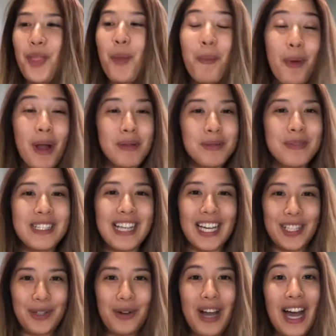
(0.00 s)
The problem is I
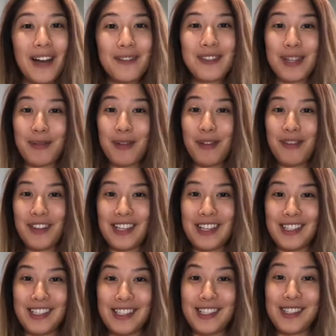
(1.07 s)
don't have some of
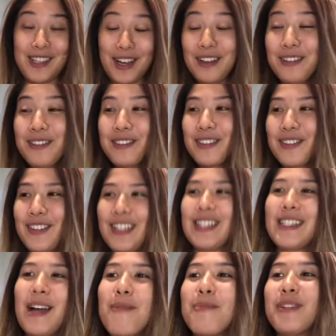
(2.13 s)
the stuff. For
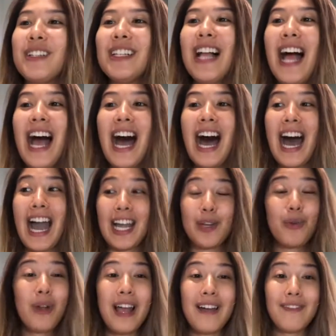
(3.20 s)
example, I
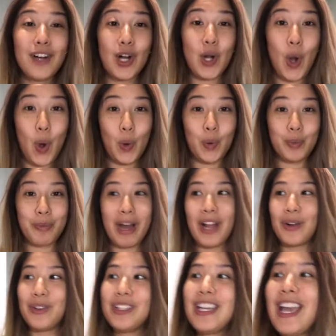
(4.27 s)
don't have a comb. I
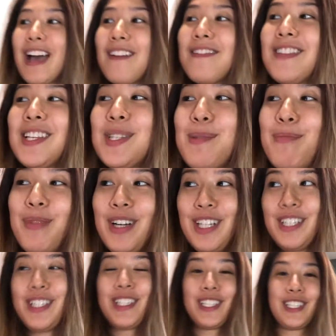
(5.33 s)
only have this
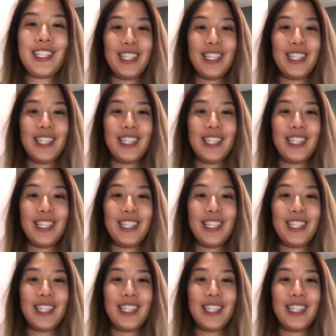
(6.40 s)
brush.